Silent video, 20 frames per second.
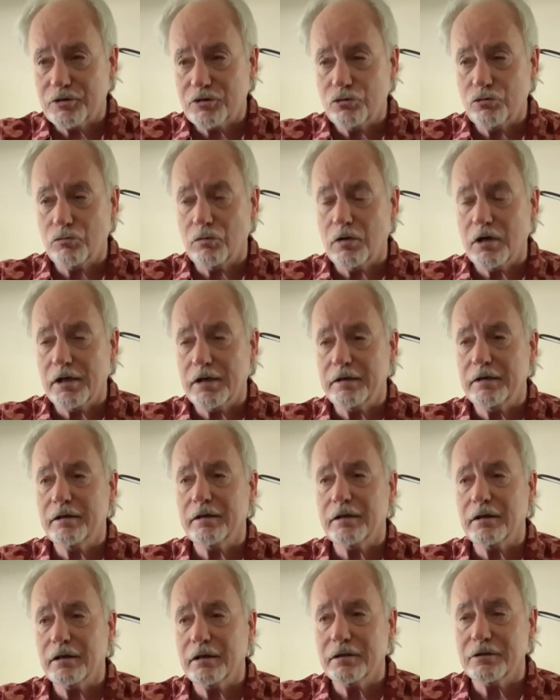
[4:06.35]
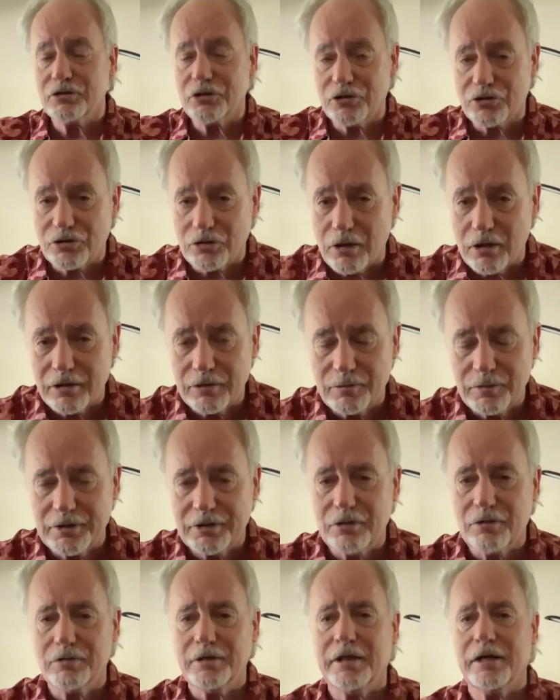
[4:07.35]
one, and systolic would
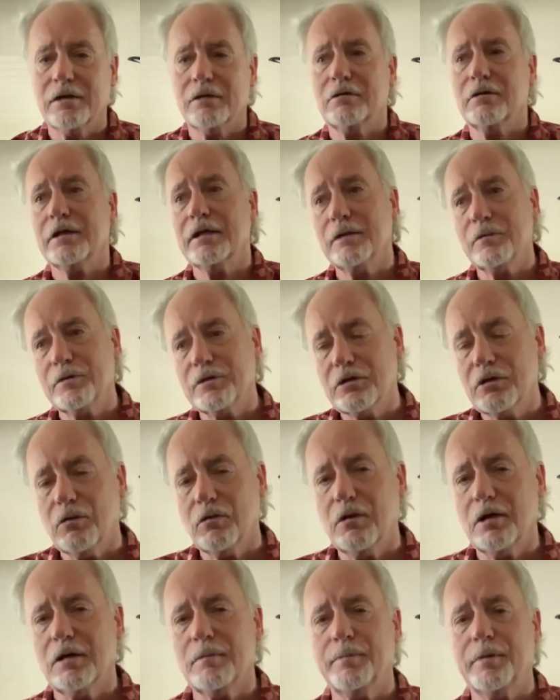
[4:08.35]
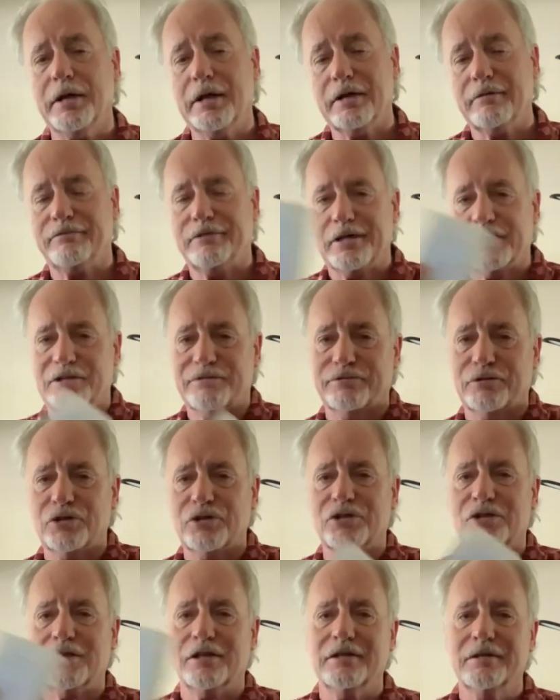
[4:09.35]
go down, it would go up, and vice
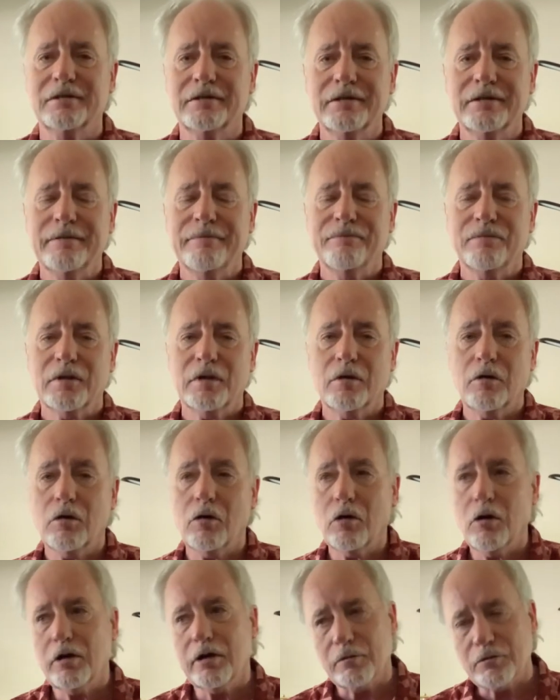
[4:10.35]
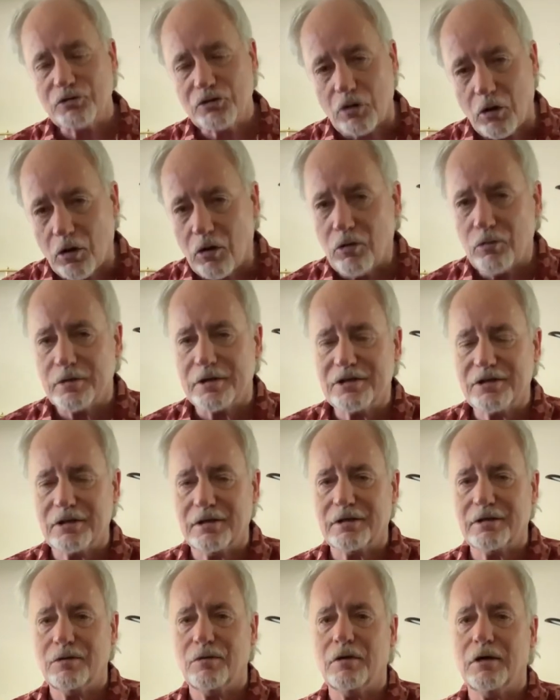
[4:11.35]
versa. It was always going
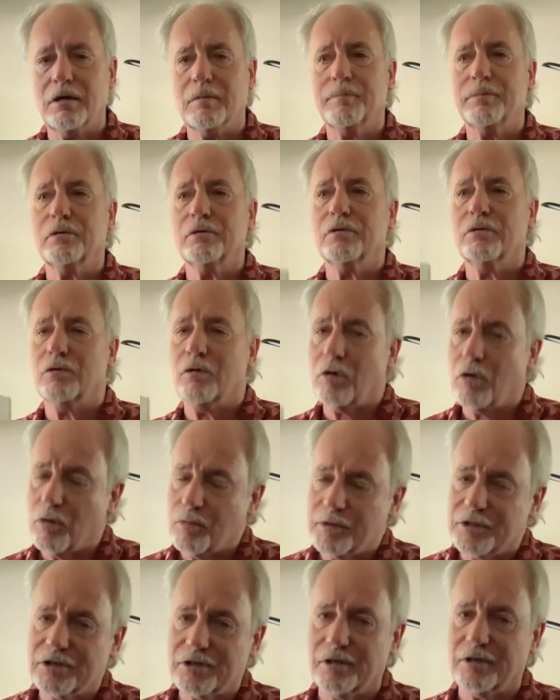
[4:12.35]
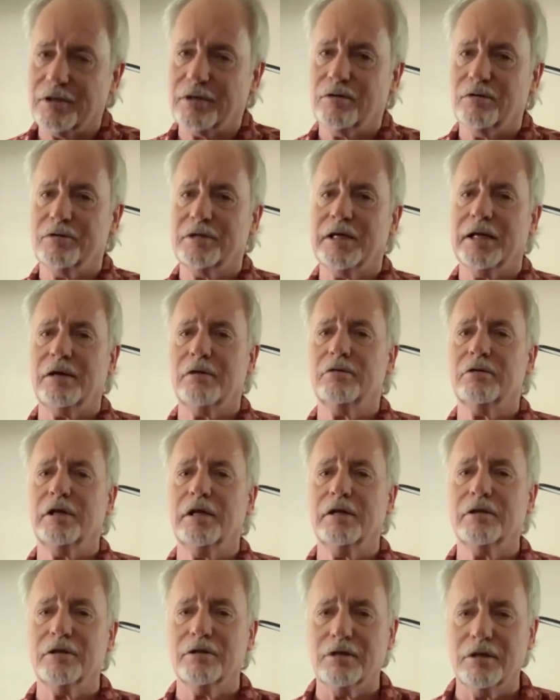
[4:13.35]
to go up or always going to go down,
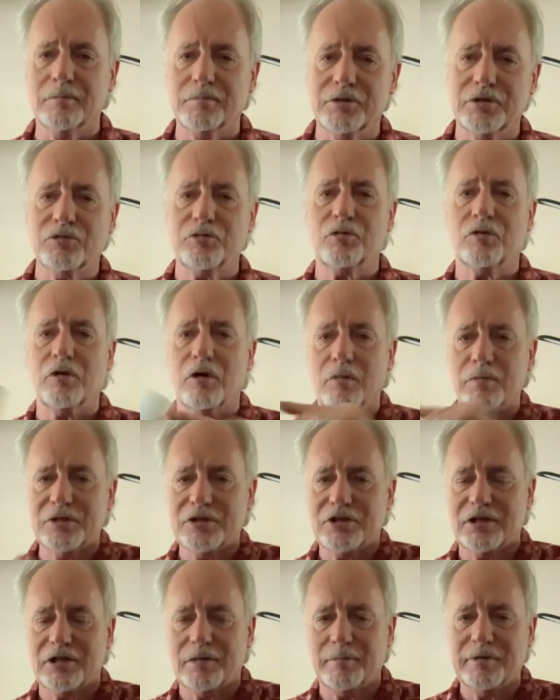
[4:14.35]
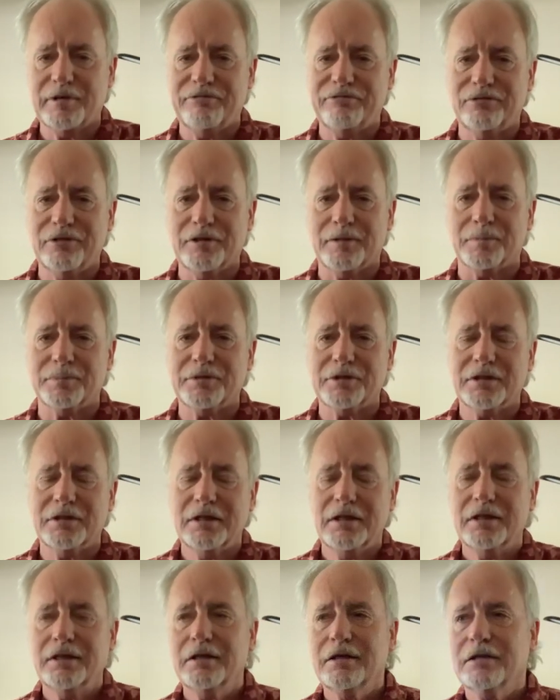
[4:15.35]
and the numbers were always going to be flipped.
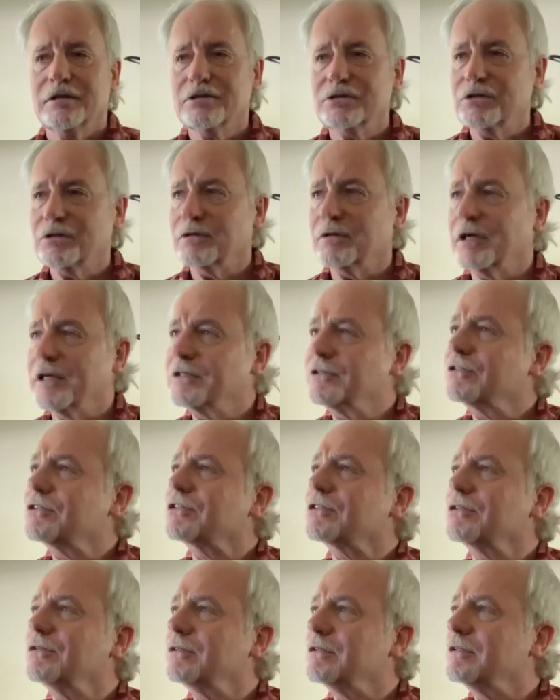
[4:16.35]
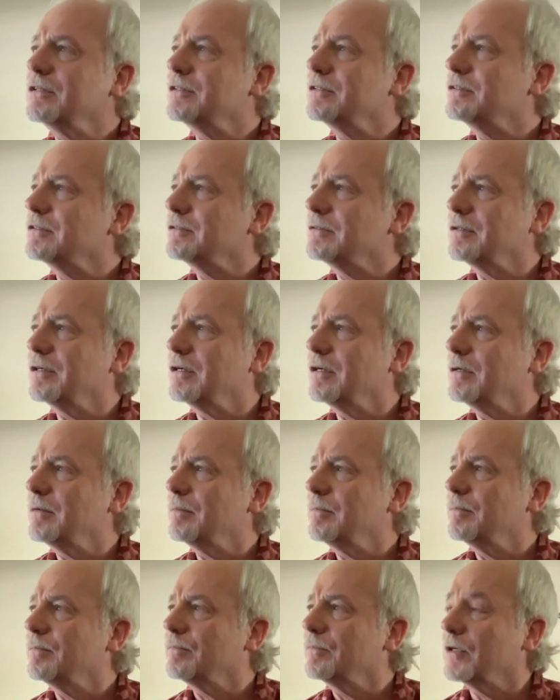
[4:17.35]
So I just couldn't,
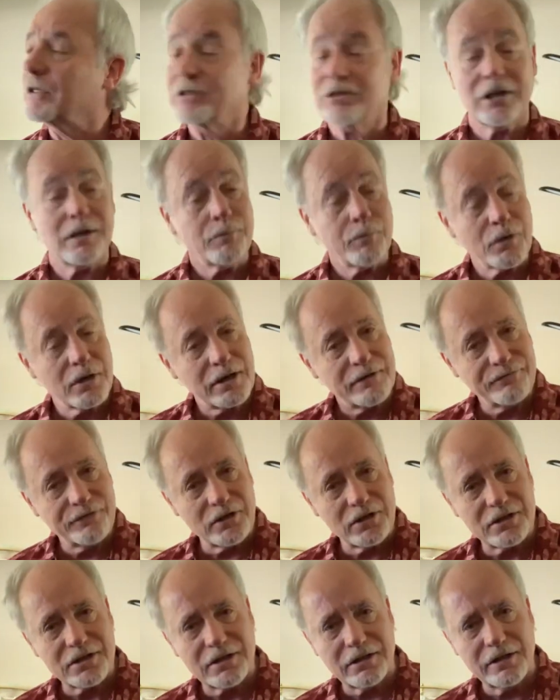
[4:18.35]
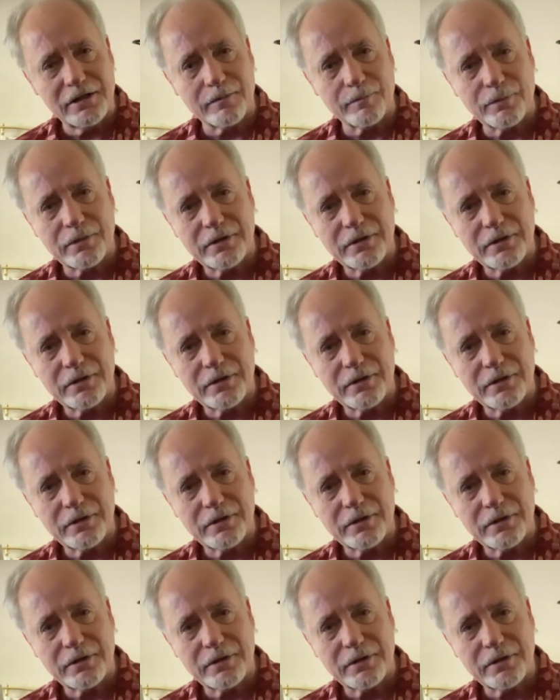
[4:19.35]
except when I fell asleep.